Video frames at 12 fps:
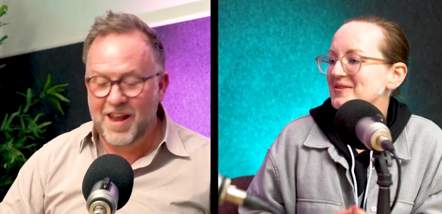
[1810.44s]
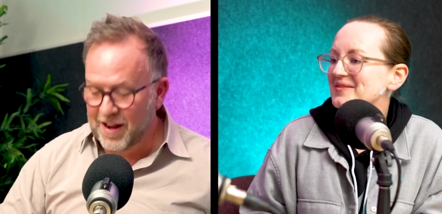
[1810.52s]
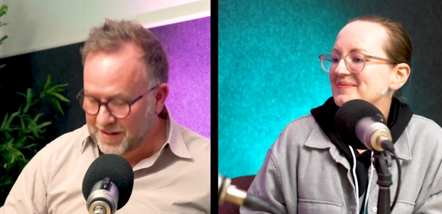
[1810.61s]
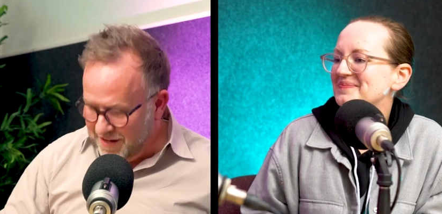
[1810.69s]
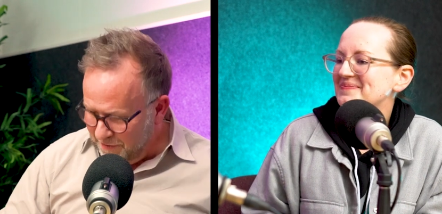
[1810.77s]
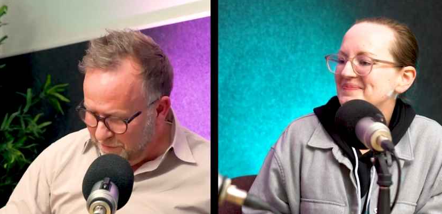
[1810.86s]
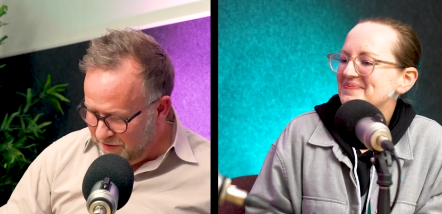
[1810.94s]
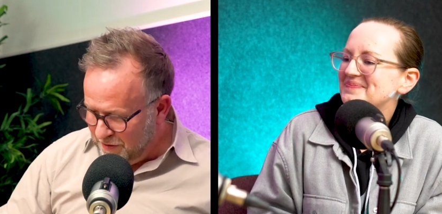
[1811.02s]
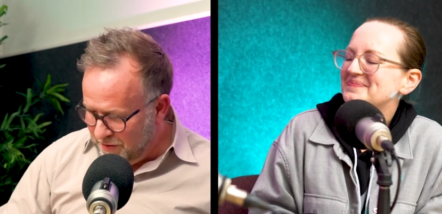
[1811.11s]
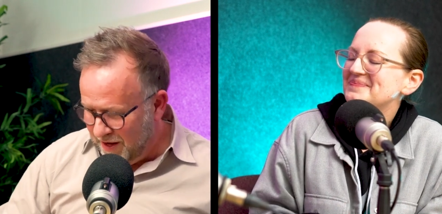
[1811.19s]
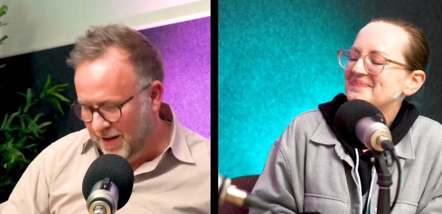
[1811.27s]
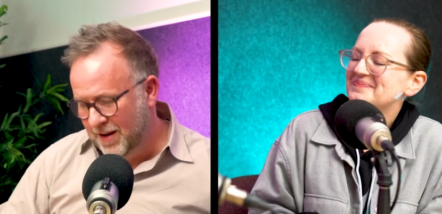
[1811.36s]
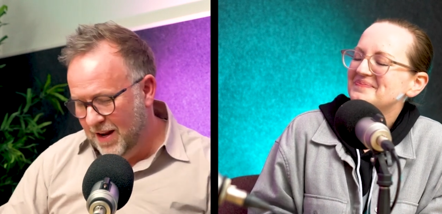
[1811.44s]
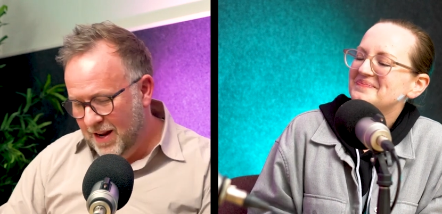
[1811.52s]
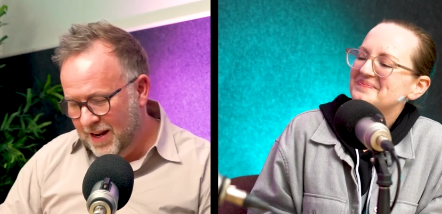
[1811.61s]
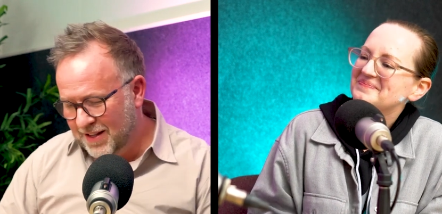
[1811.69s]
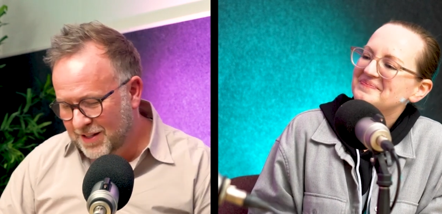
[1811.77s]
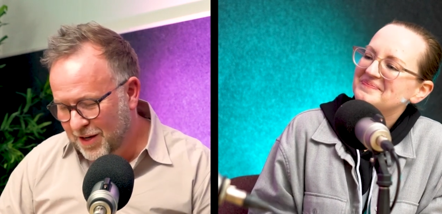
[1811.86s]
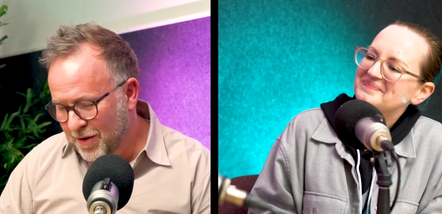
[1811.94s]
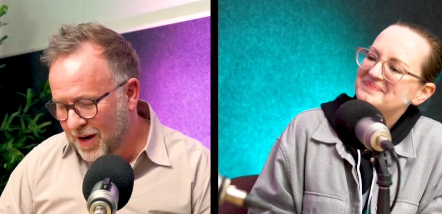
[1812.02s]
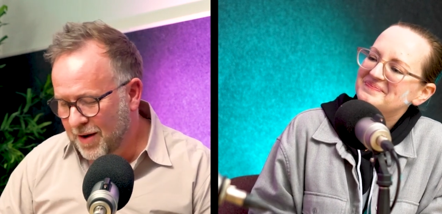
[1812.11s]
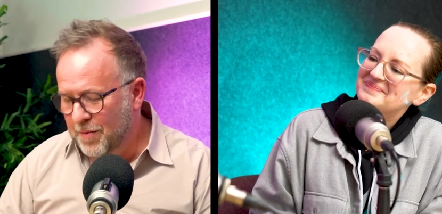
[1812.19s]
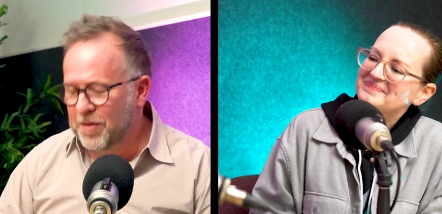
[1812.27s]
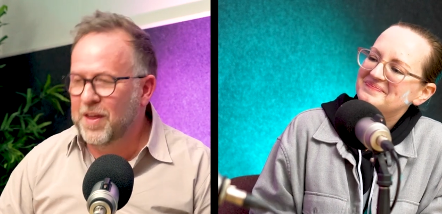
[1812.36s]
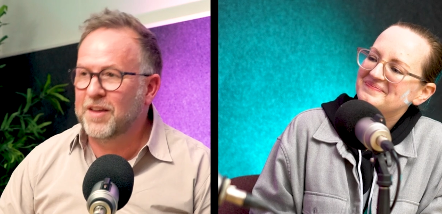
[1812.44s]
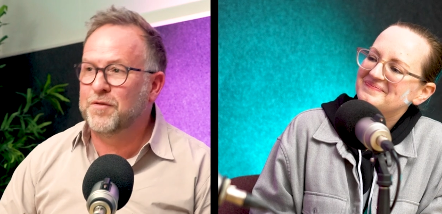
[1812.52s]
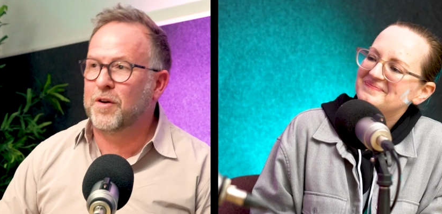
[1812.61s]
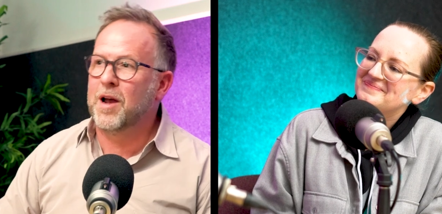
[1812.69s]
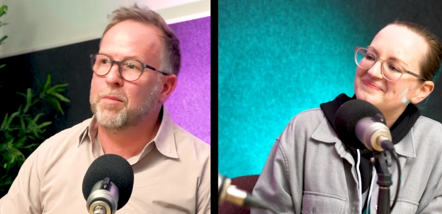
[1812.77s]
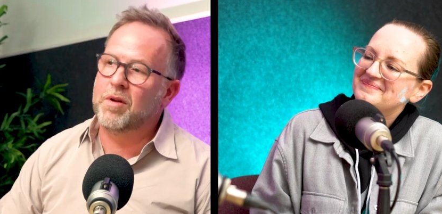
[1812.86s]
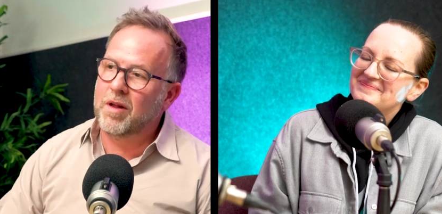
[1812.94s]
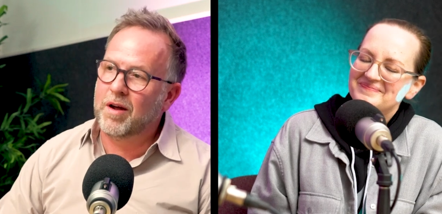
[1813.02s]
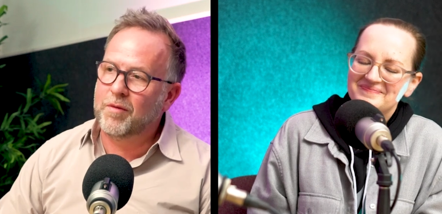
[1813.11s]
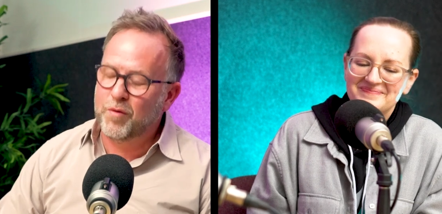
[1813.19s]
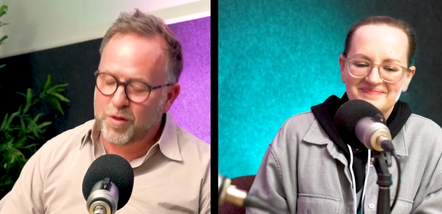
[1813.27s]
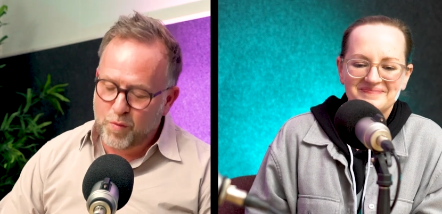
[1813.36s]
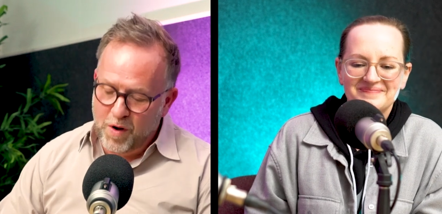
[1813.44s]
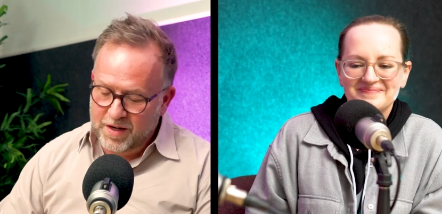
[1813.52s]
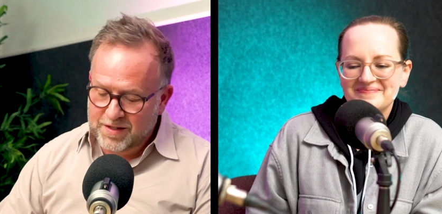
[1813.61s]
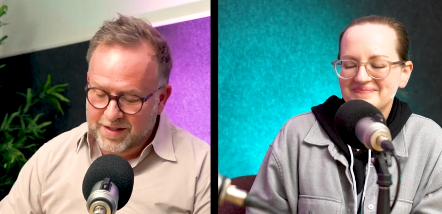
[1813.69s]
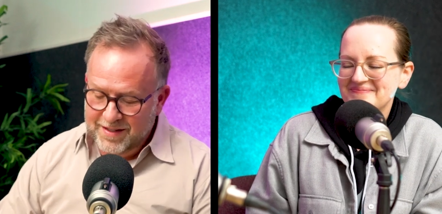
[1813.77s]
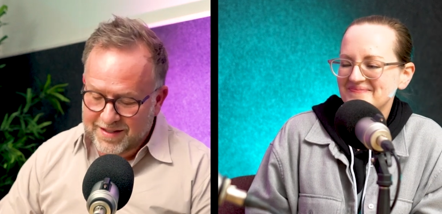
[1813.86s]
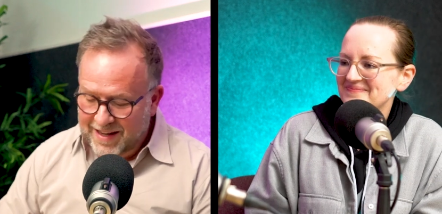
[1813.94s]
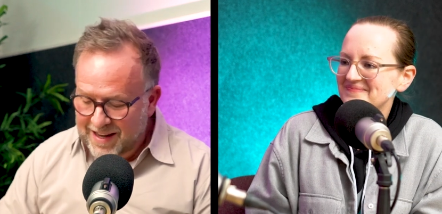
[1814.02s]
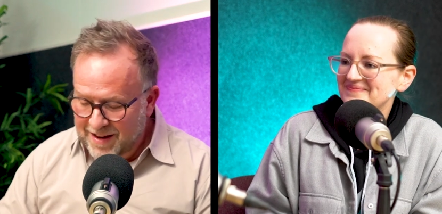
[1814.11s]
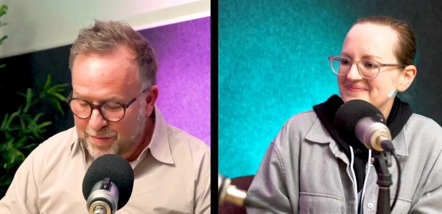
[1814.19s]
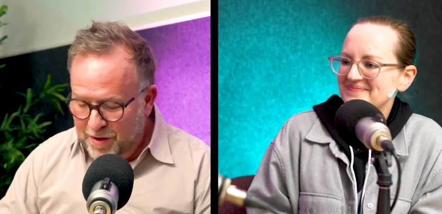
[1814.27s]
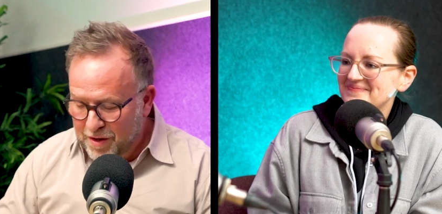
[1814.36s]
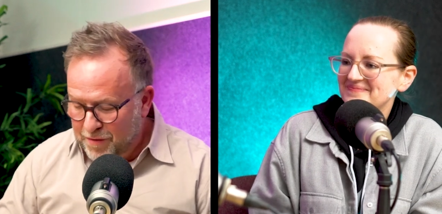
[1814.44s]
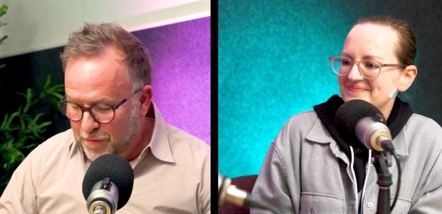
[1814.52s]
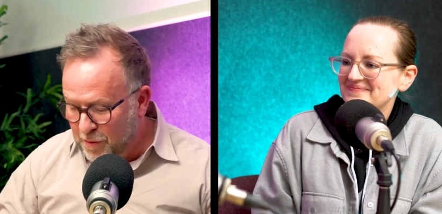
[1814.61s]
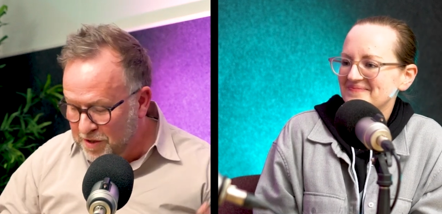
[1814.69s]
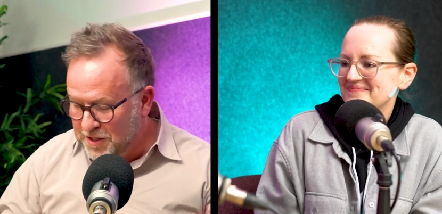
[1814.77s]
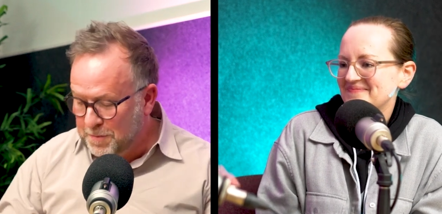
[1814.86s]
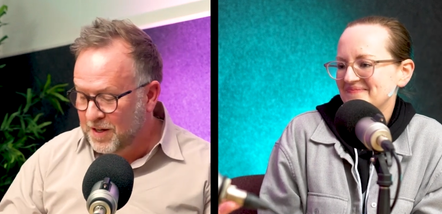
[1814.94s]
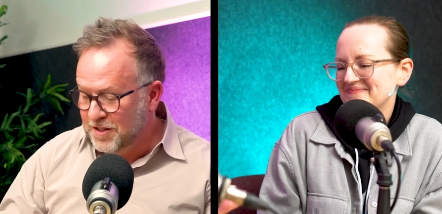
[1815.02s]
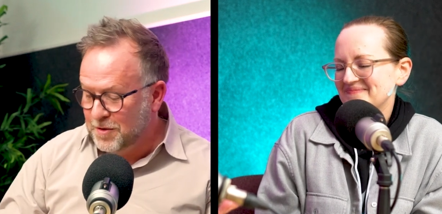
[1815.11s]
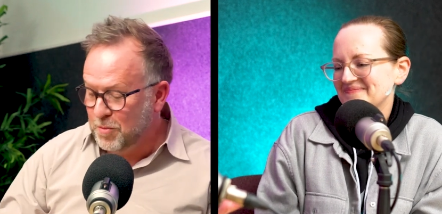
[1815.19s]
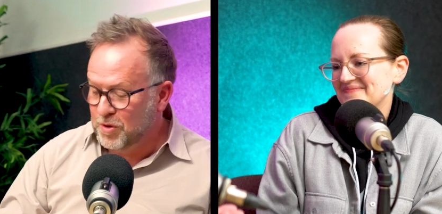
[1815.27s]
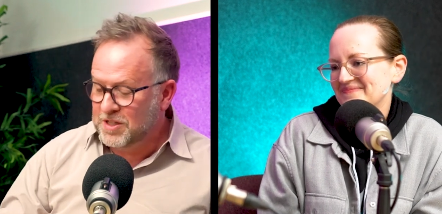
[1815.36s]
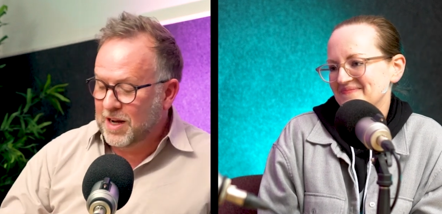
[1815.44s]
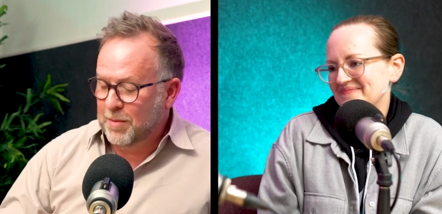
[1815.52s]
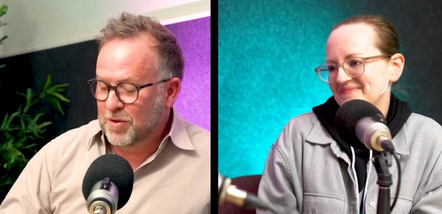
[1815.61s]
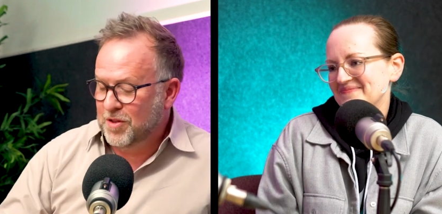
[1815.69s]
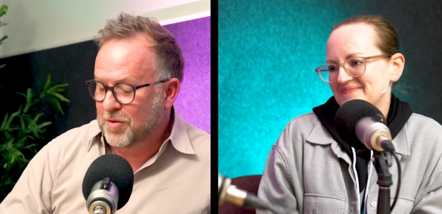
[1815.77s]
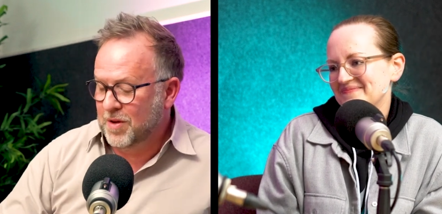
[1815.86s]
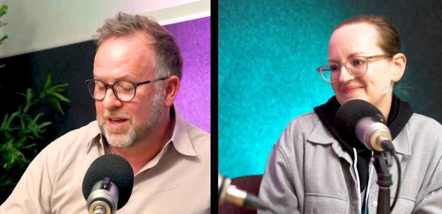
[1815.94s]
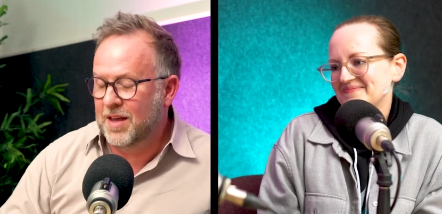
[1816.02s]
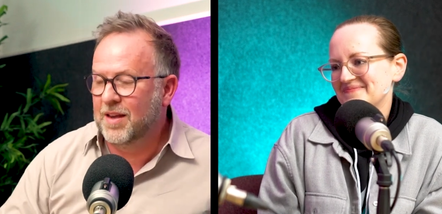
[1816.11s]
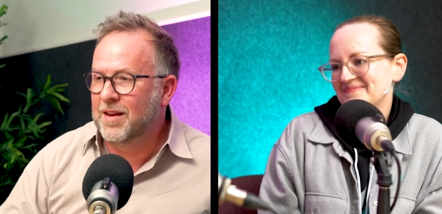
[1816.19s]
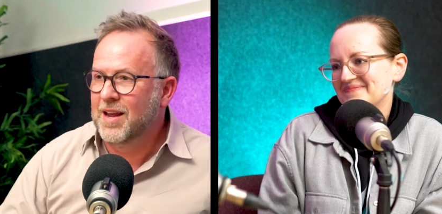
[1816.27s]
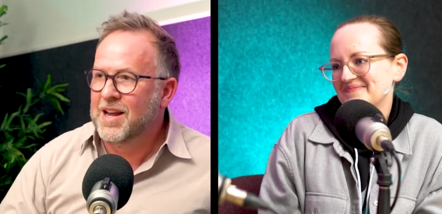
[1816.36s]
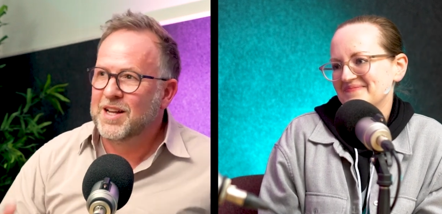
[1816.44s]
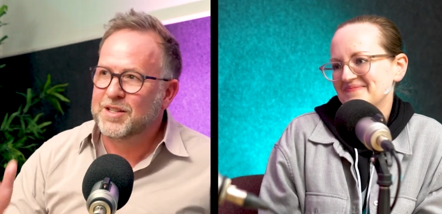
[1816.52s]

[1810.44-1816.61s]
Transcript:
Speaker 1: Yeah, definitely do that. And so, uh, well, thanks for coming along with the watch list again. We look forward to spending some more time with you again.